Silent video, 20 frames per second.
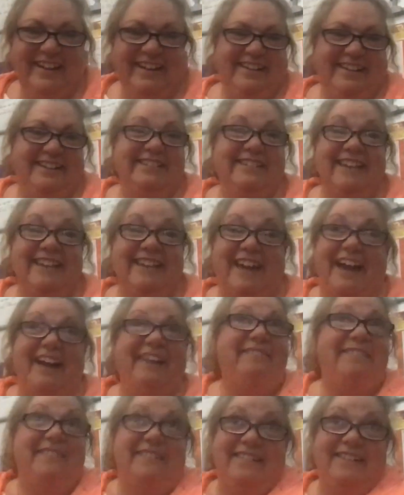because I
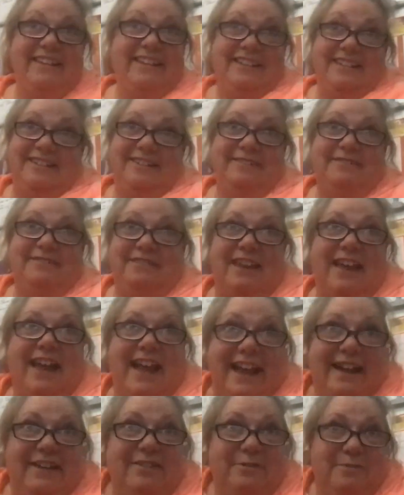really do
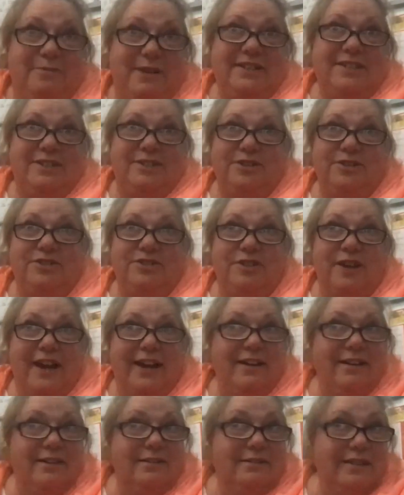like the research,
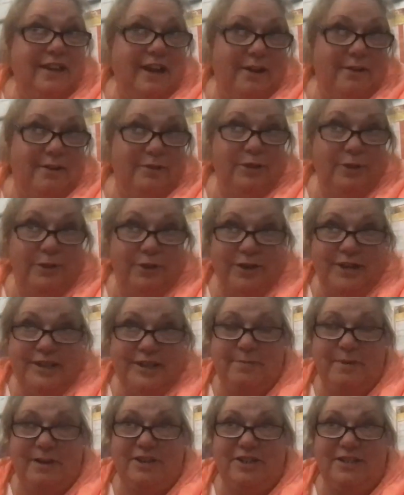trying to, you know, learn
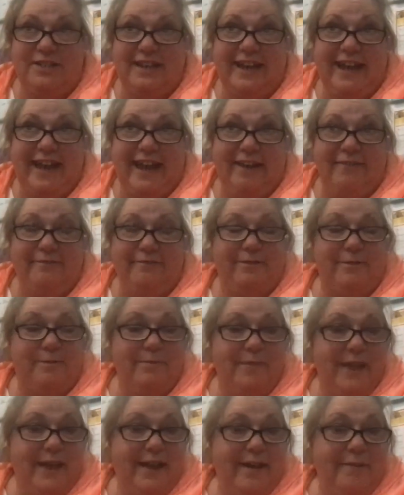as much as I can from
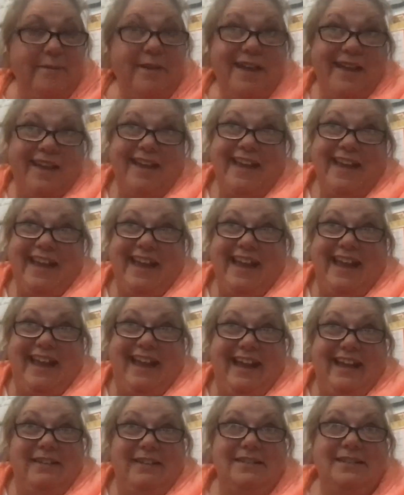them
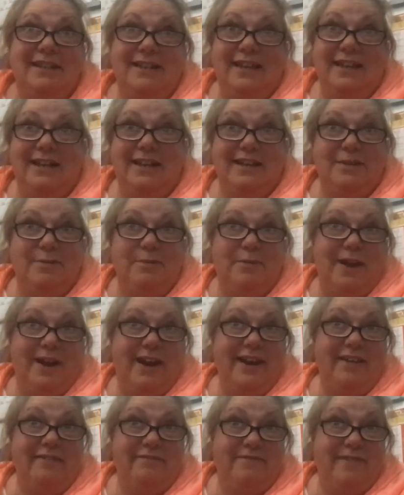and digging into what
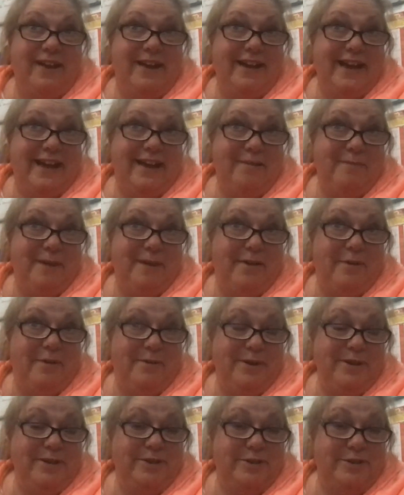I can find out about
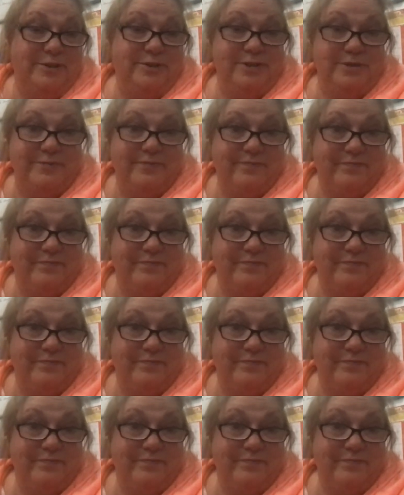oysters.